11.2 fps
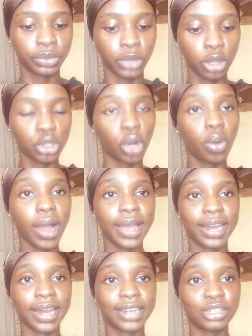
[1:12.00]
So go
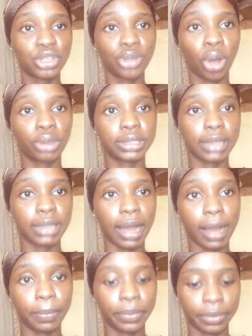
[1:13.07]
ahead and install the
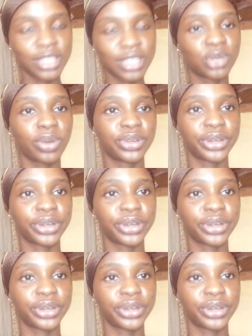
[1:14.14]
app. This is what you're